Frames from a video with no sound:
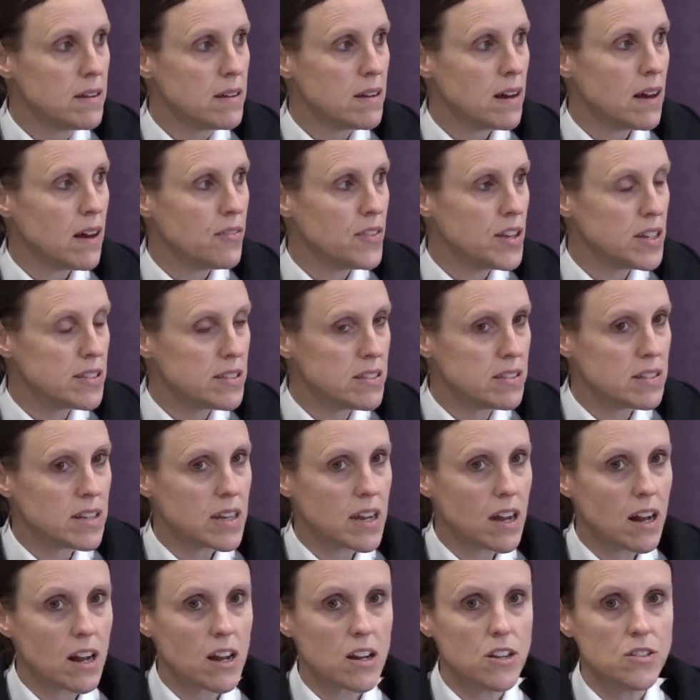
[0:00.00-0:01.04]
And this has
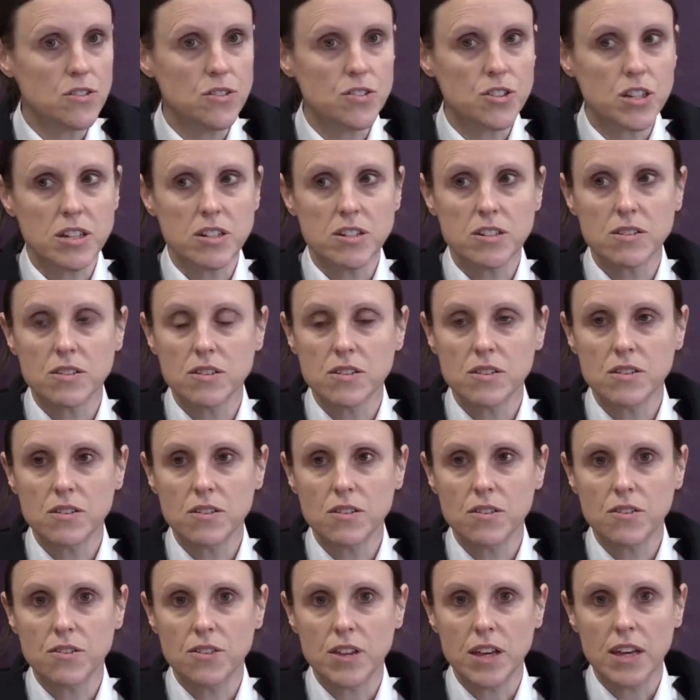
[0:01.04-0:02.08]
included
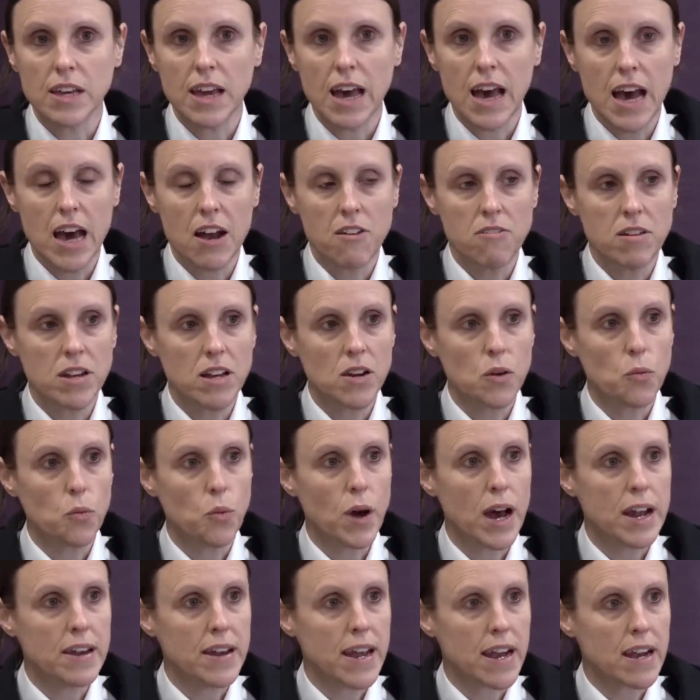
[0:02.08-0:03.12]
the area
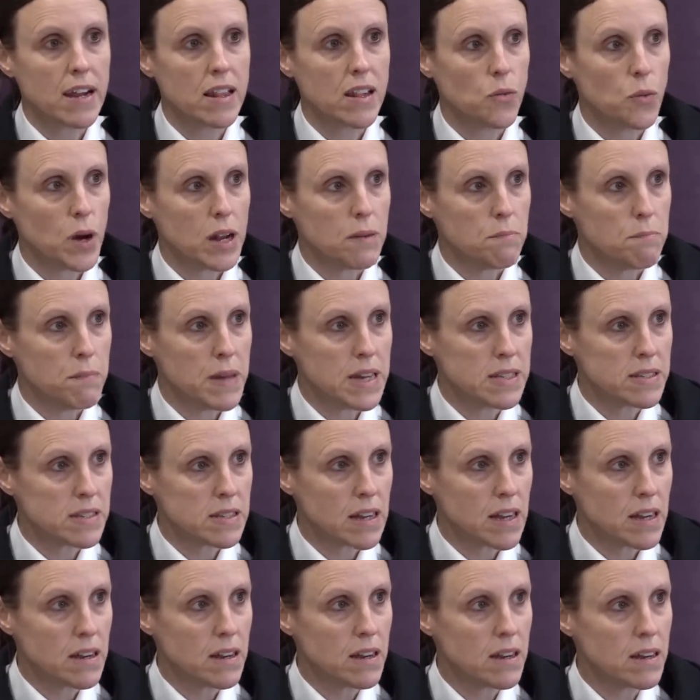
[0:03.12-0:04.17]
where Nicola went
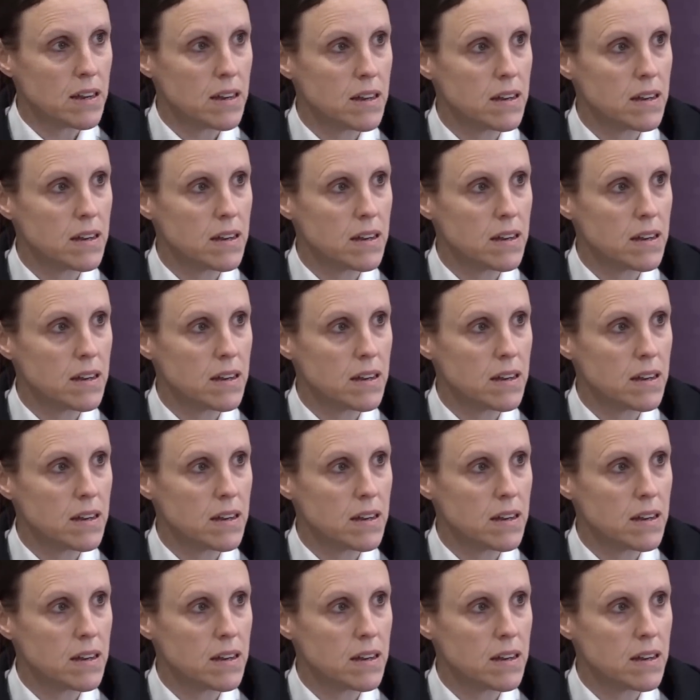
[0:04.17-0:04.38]
missing,